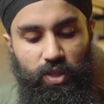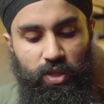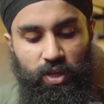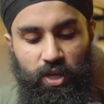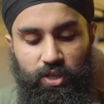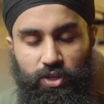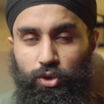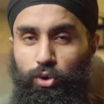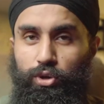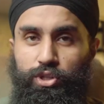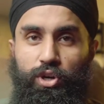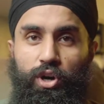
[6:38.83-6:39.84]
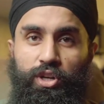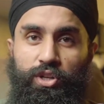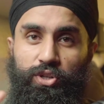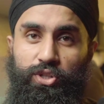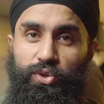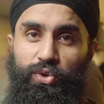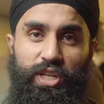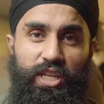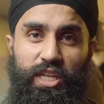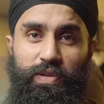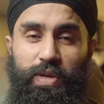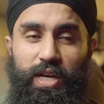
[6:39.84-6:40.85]
It goes on your Sony
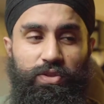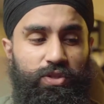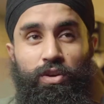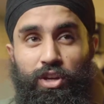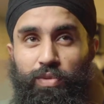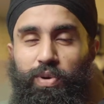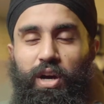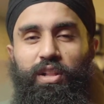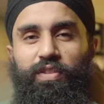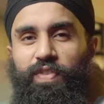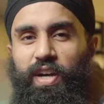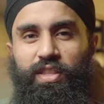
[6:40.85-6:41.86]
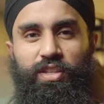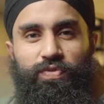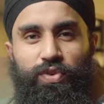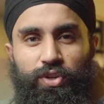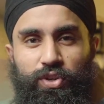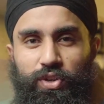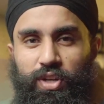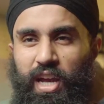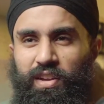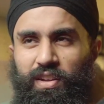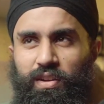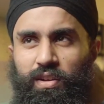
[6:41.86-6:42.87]
E-mounts. You can probably find this for your
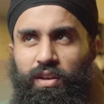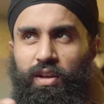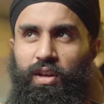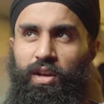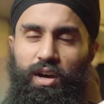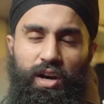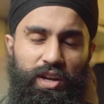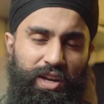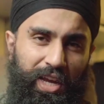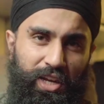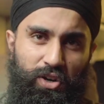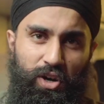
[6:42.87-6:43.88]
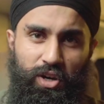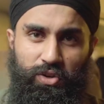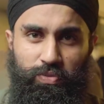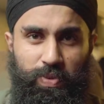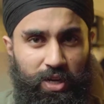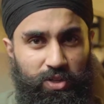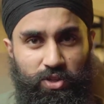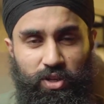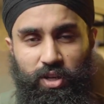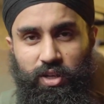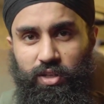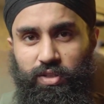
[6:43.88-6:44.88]
Canon, Nikon, or
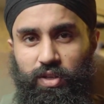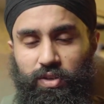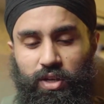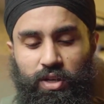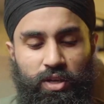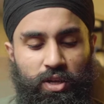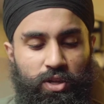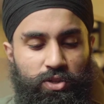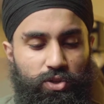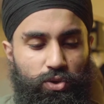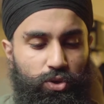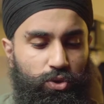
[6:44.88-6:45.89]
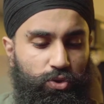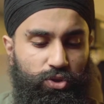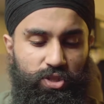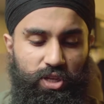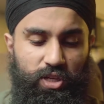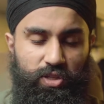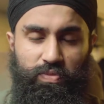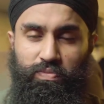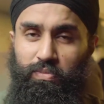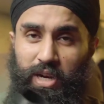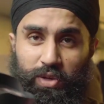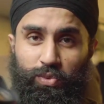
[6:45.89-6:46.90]
Panasonic, etc. So those things
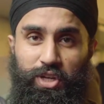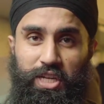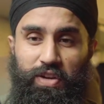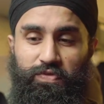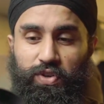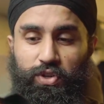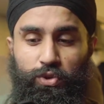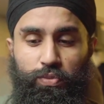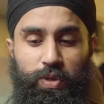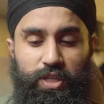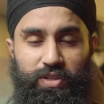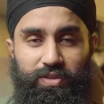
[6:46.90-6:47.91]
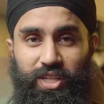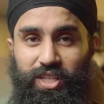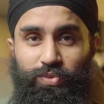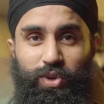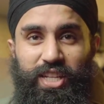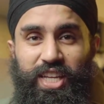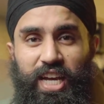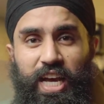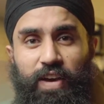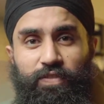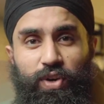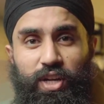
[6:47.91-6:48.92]
might work out for you. But this one that I
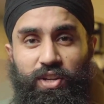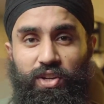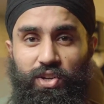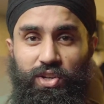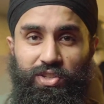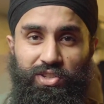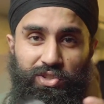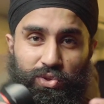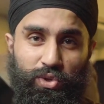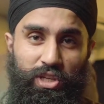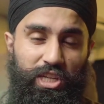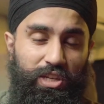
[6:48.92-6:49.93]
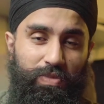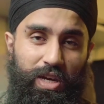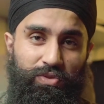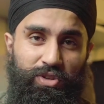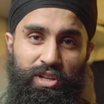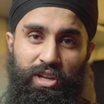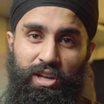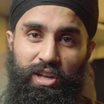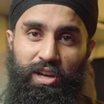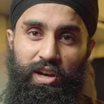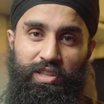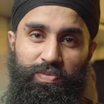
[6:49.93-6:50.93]
have right here is a Sony E-mount.
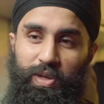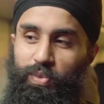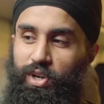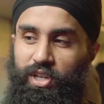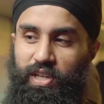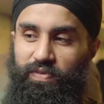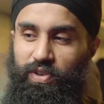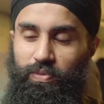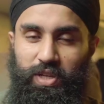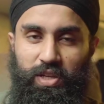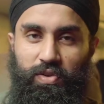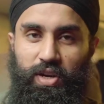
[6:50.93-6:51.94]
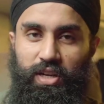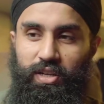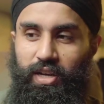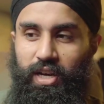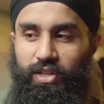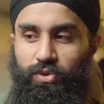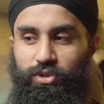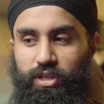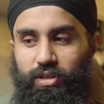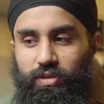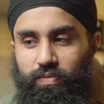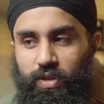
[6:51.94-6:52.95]
It's been working for me great. I use
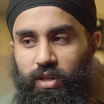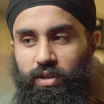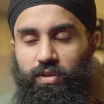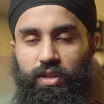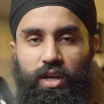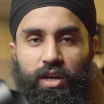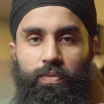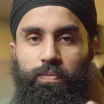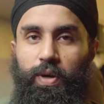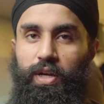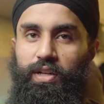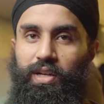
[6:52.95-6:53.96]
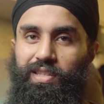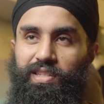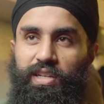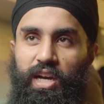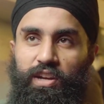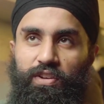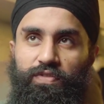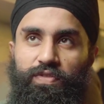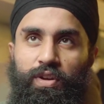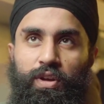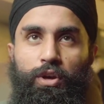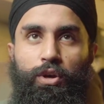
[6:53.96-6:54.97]
it here and there, but it's kind of
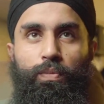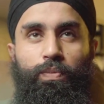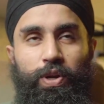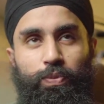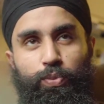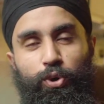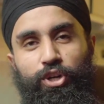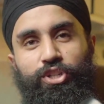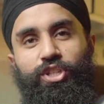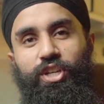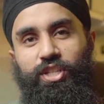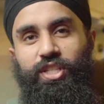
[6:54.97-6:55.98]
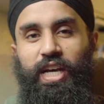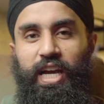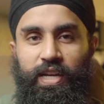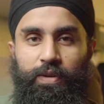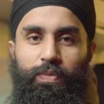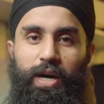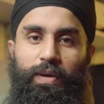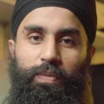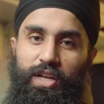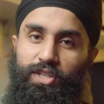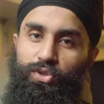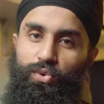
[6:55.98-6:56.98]
been pushed aside by
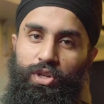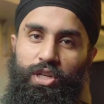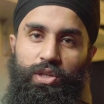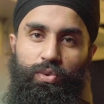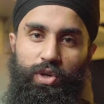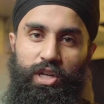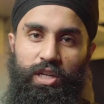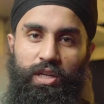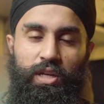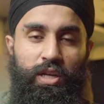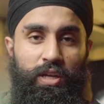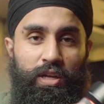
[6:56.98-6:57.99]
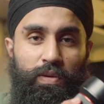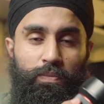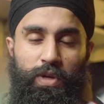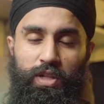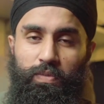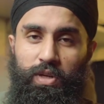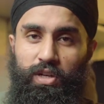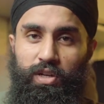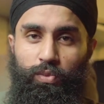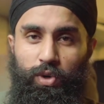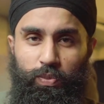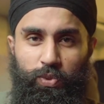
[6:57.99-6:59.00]
my Sony 20mm
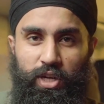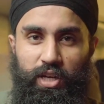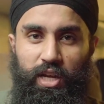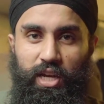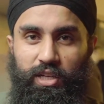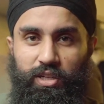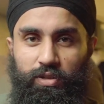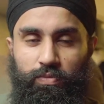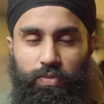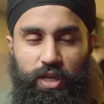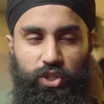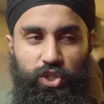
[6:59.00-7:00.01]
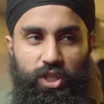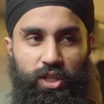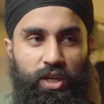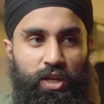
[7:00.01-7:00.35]
1.8 by G.